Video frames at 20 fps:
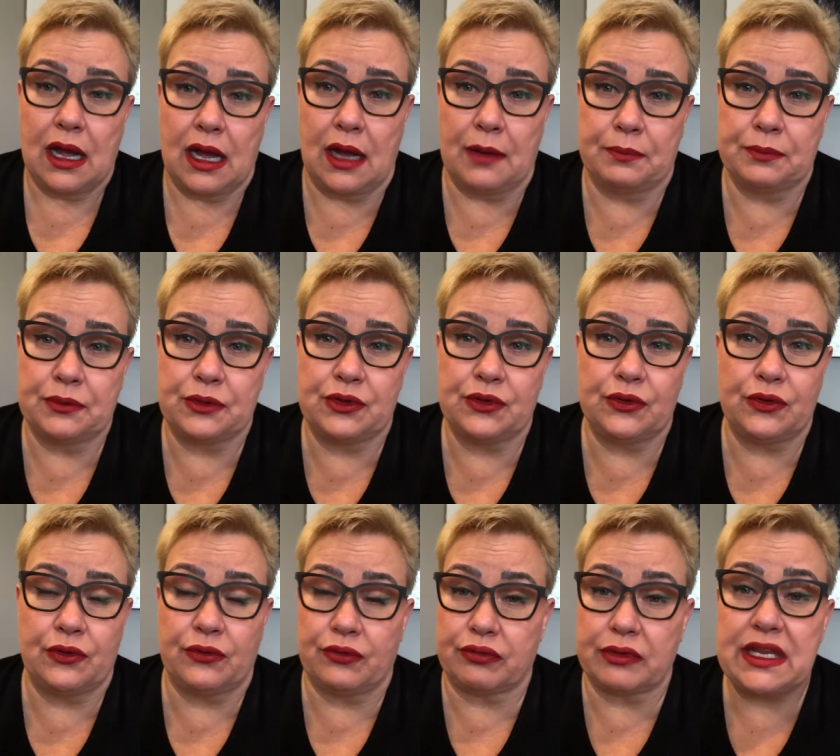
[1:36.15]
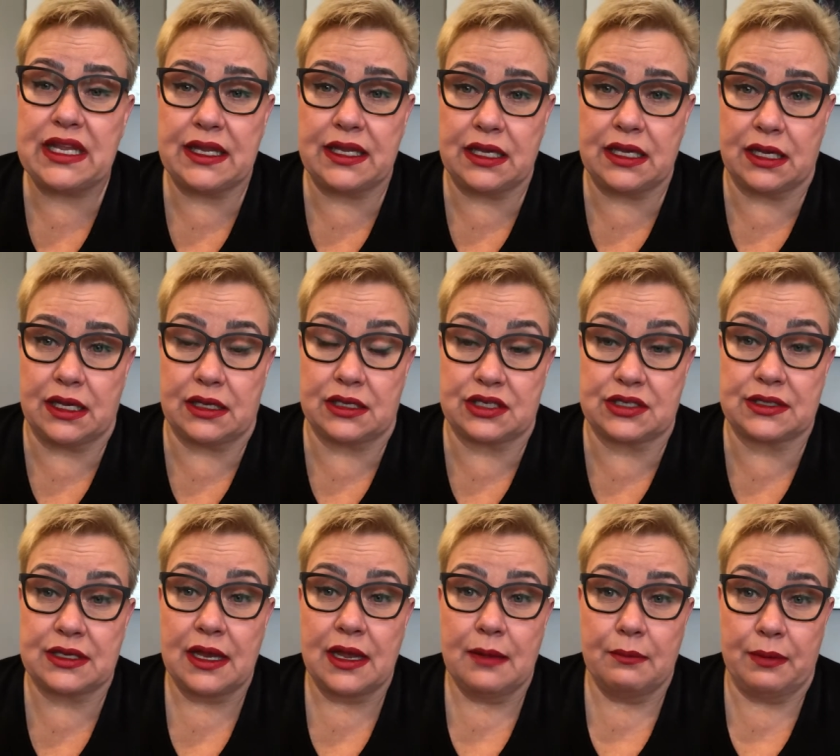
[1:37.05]
up to 3
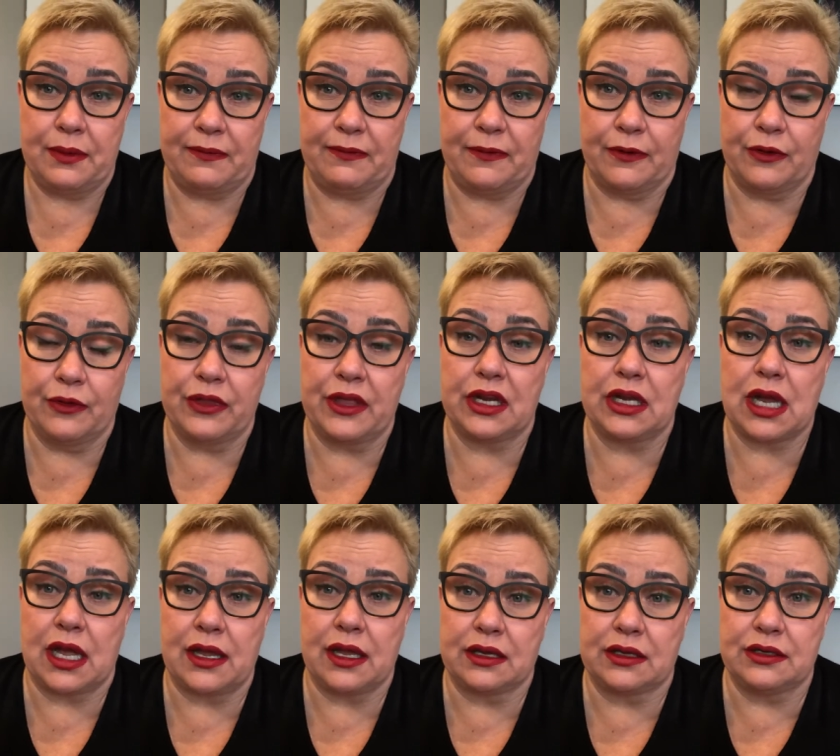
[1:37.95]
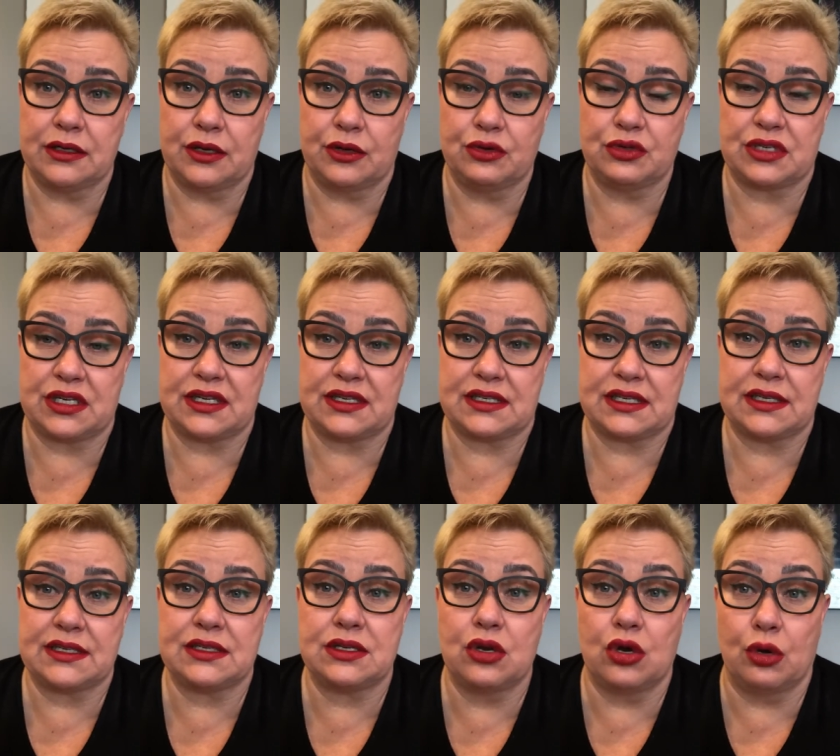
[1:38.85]
years before the diagnosis
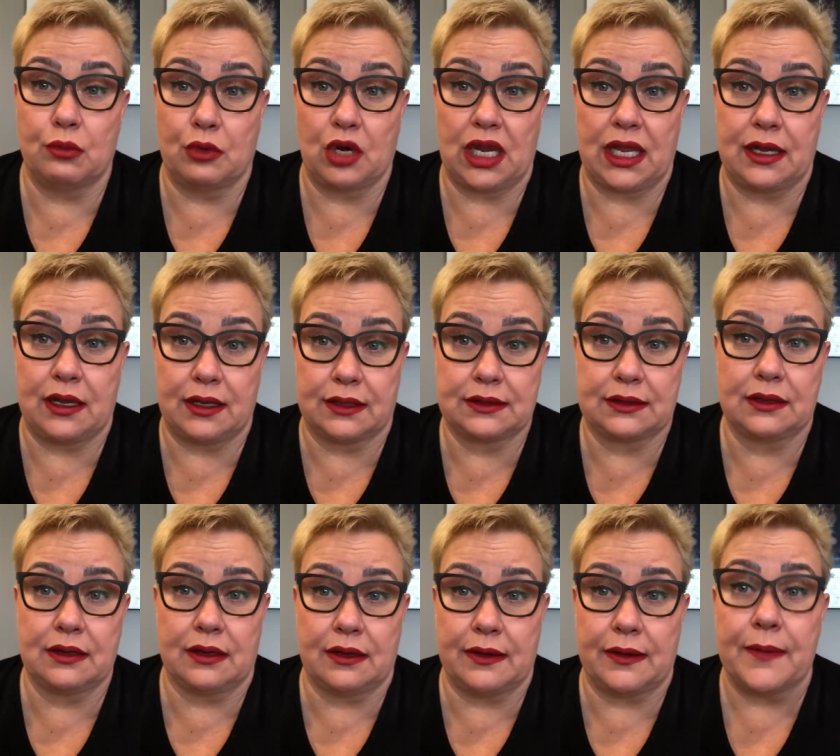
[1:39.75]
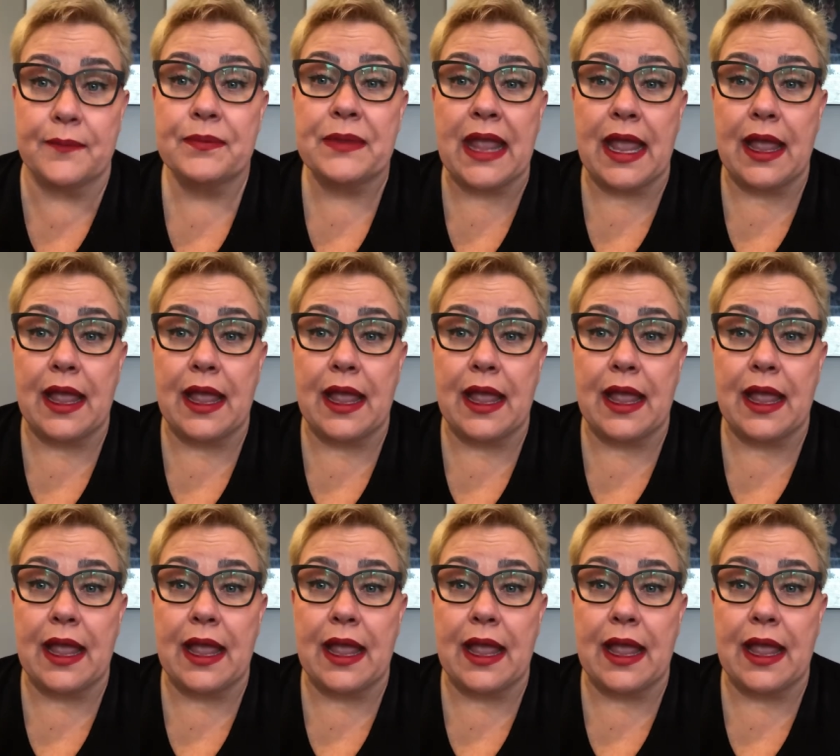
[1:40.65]
is normally get to